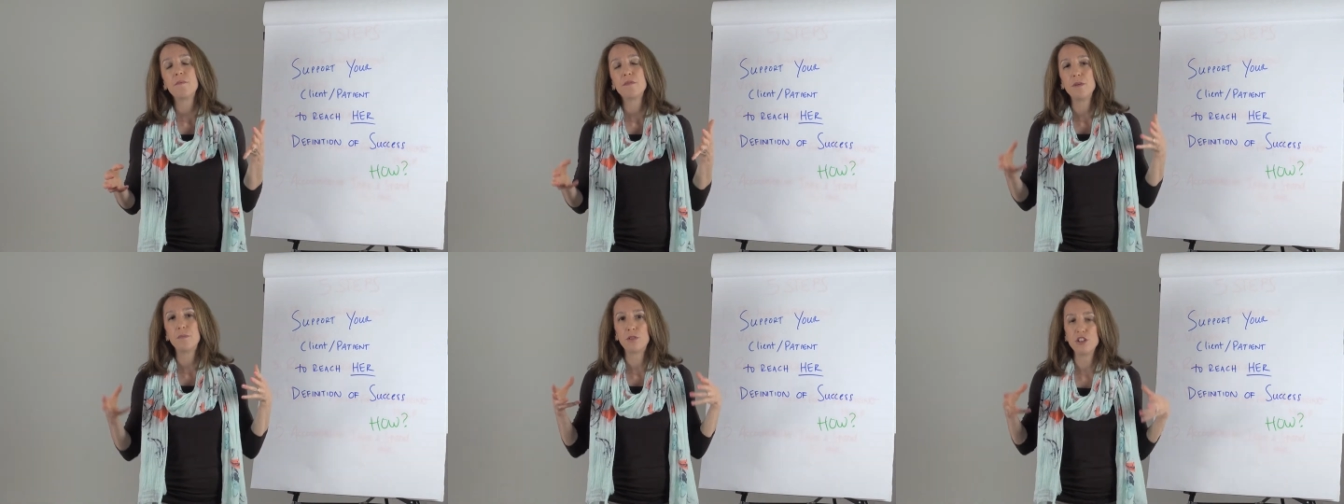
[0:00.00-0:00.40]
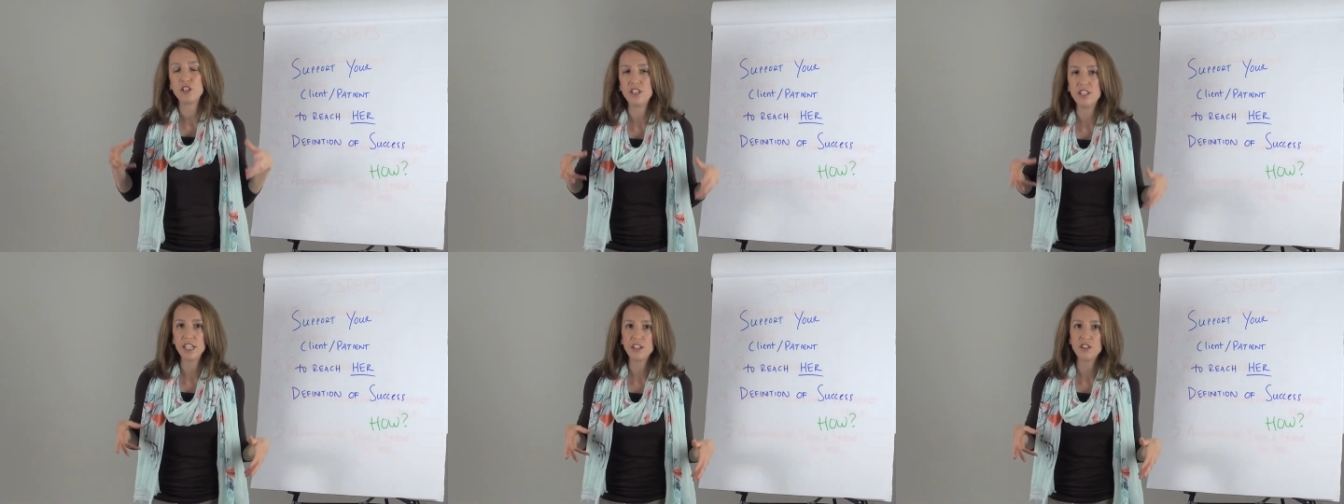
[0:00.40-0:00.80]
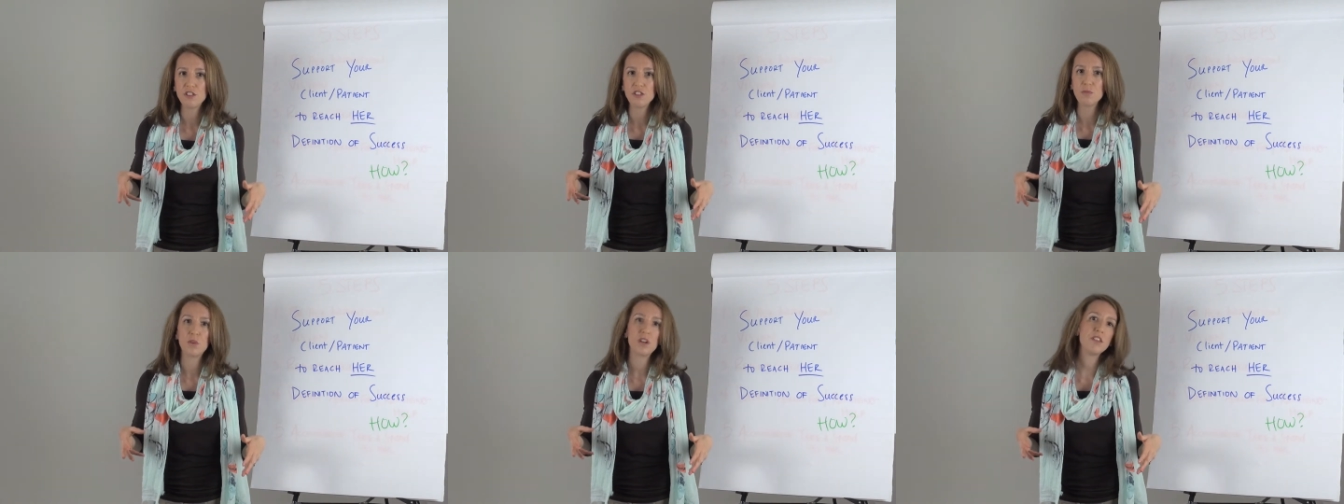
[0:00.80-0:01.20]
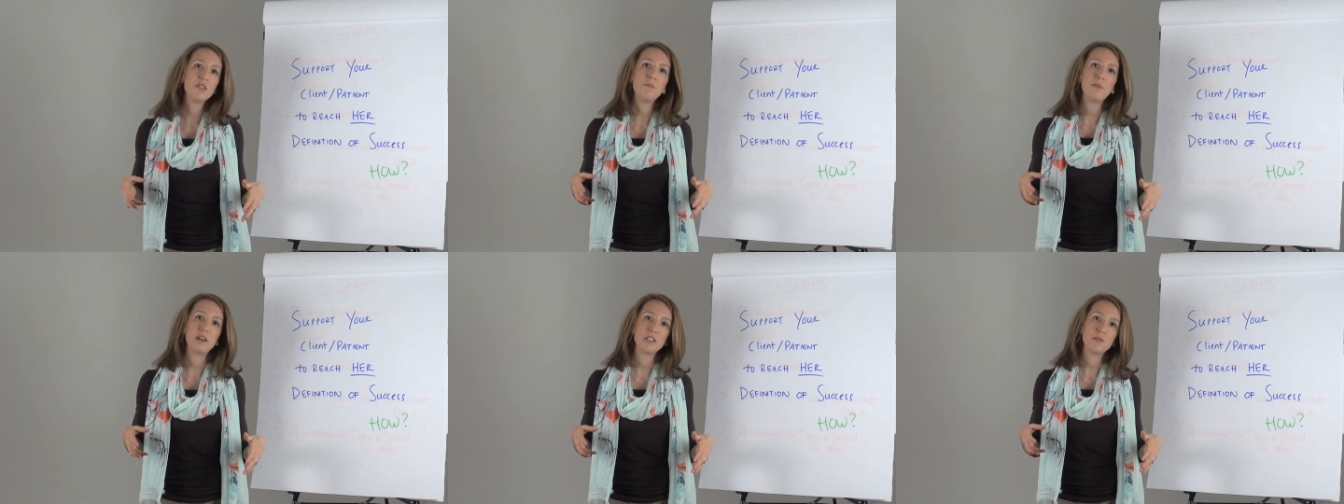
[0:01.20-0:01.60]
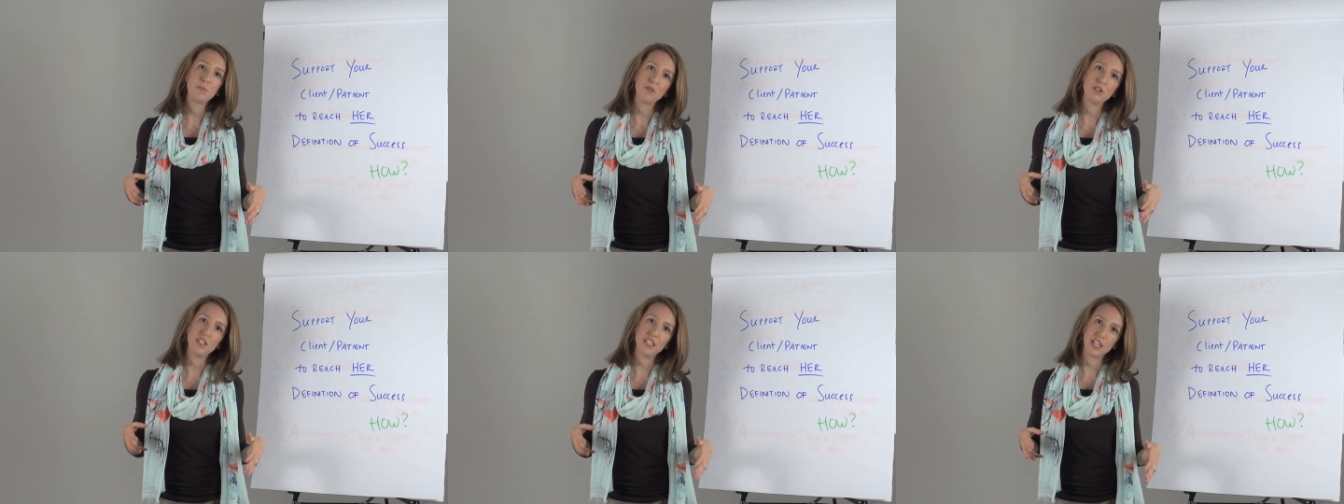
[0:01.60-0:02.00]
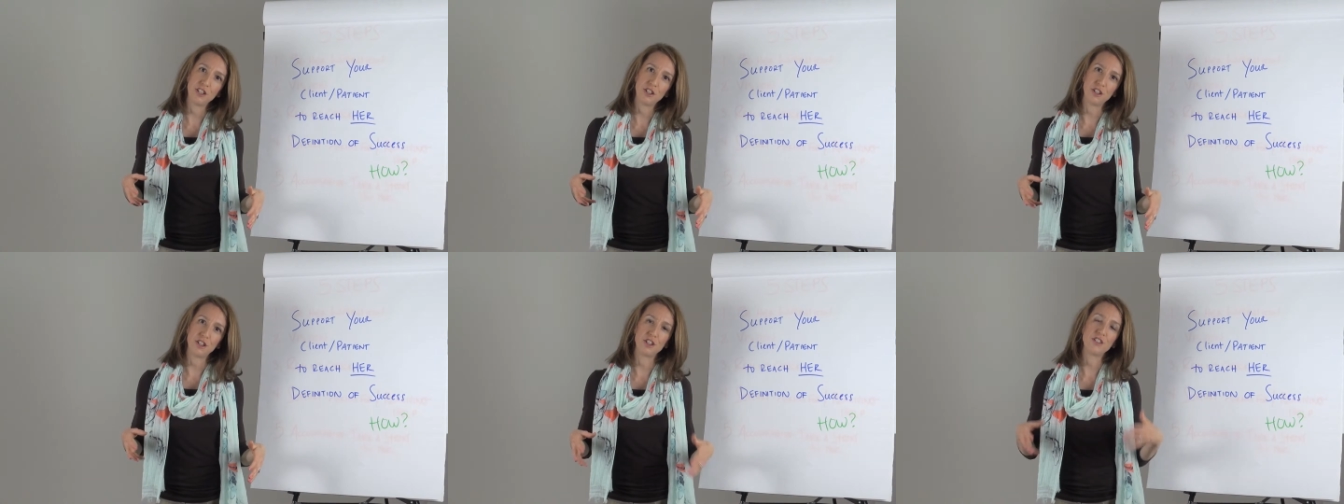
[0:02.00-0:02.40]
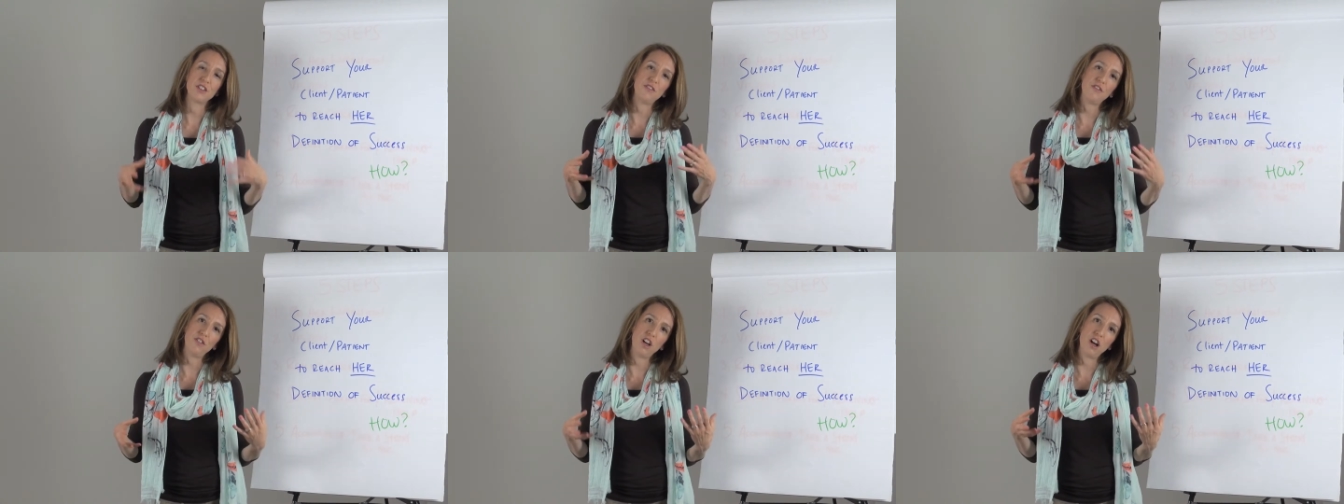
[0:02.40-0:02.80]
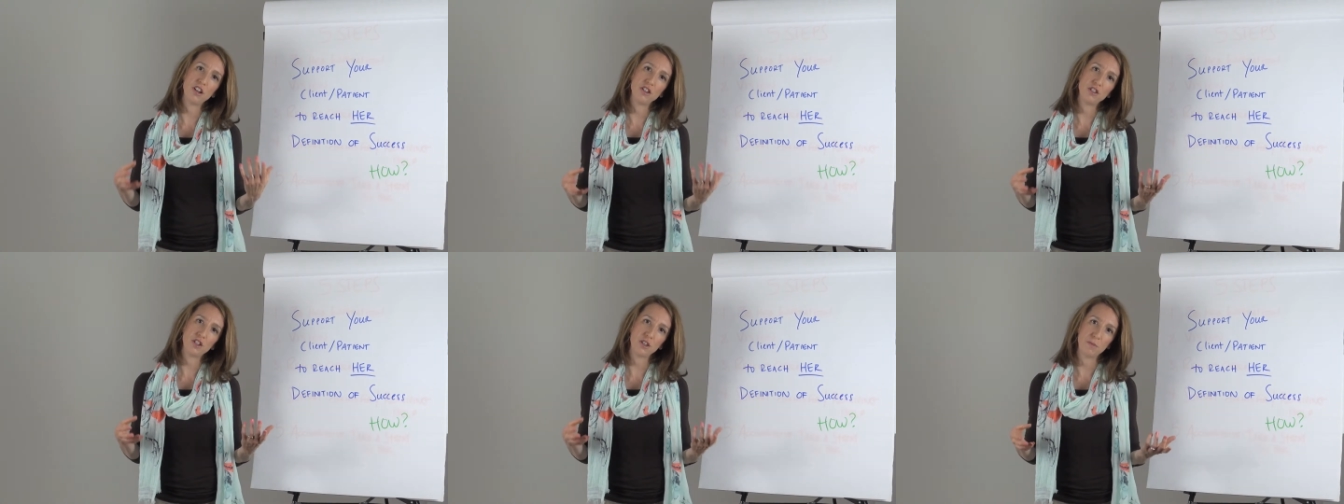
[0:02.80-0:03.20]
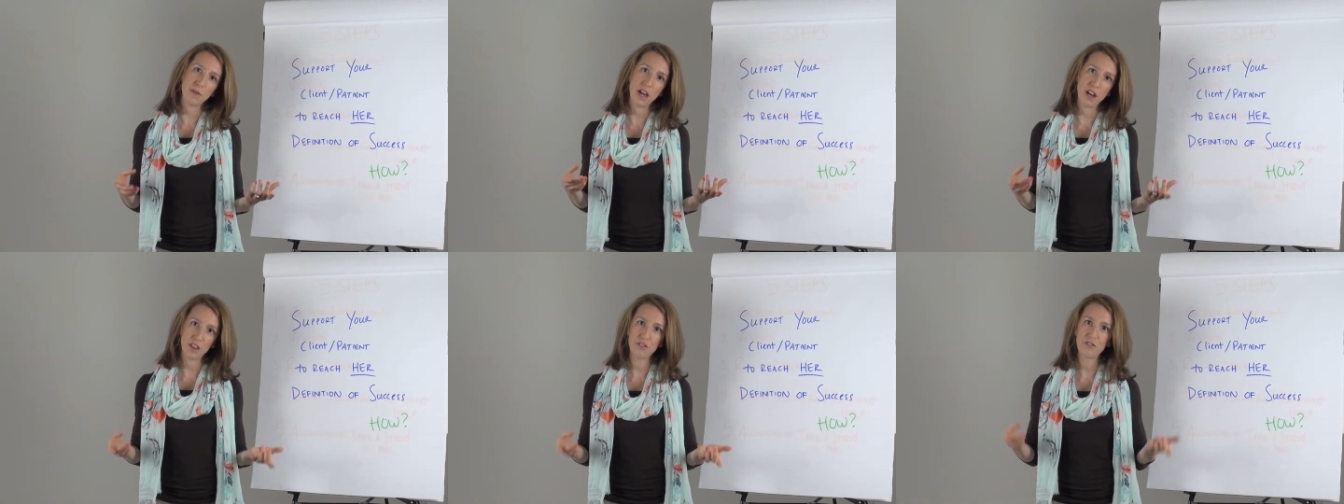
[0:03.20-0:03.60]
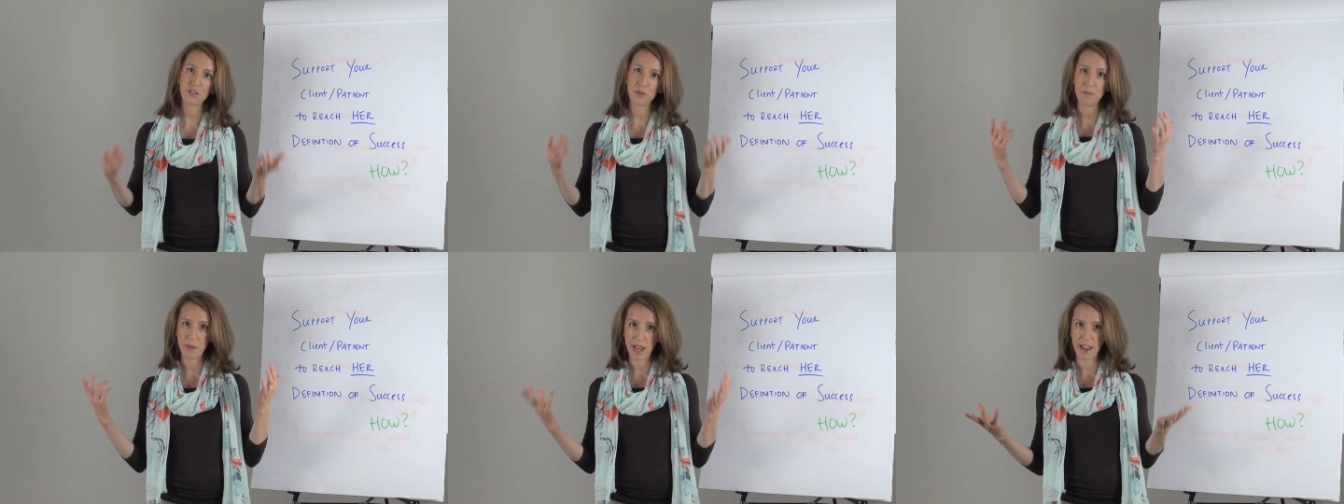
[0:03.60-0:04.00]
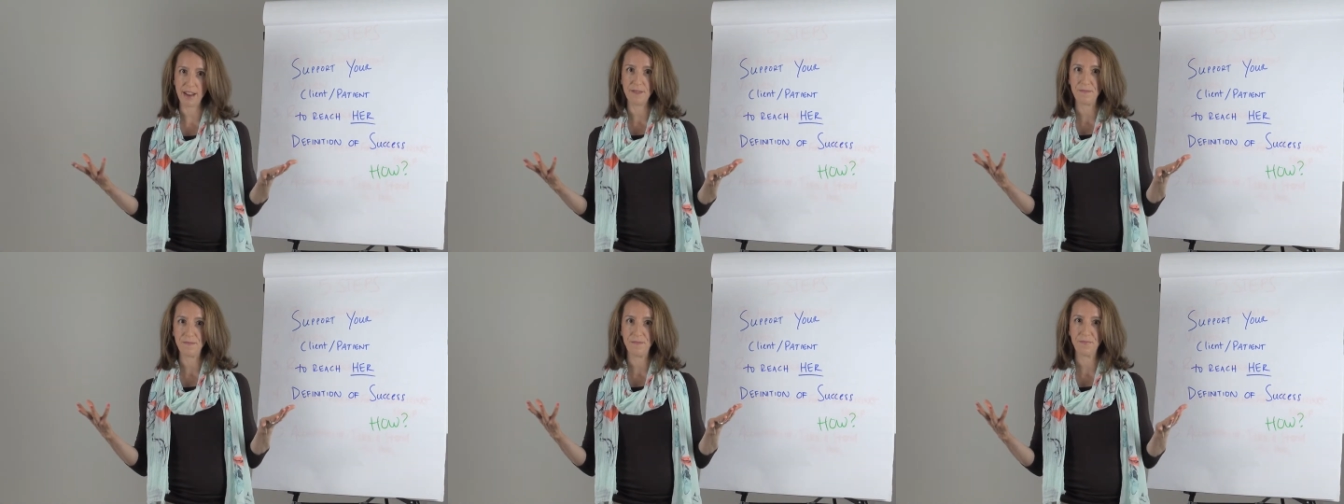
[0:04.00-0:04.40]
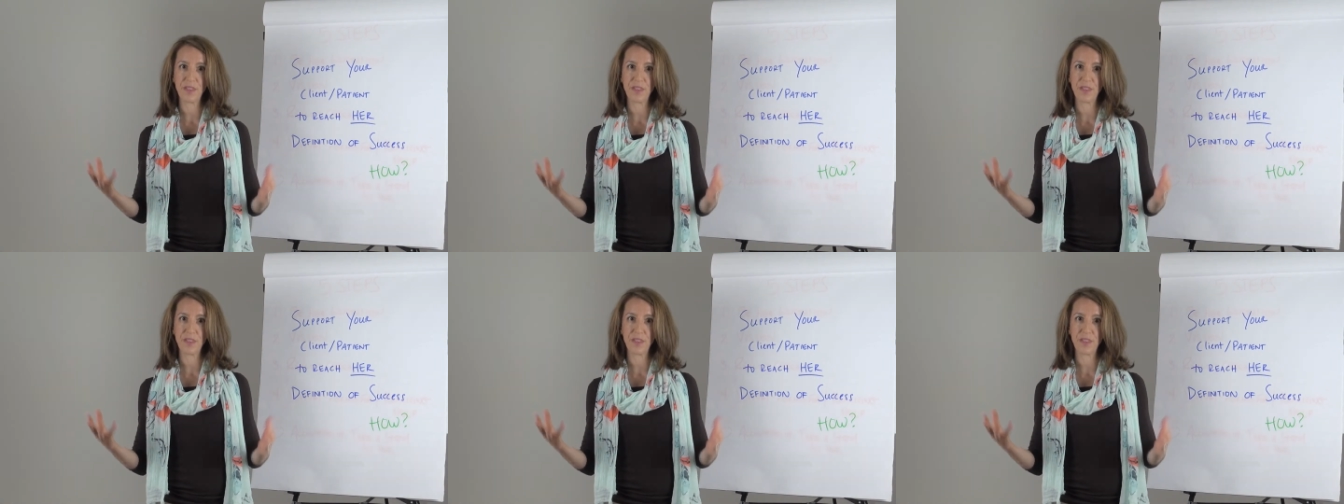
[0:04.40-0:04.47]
the predictor, one of the best predictors of long-term health for men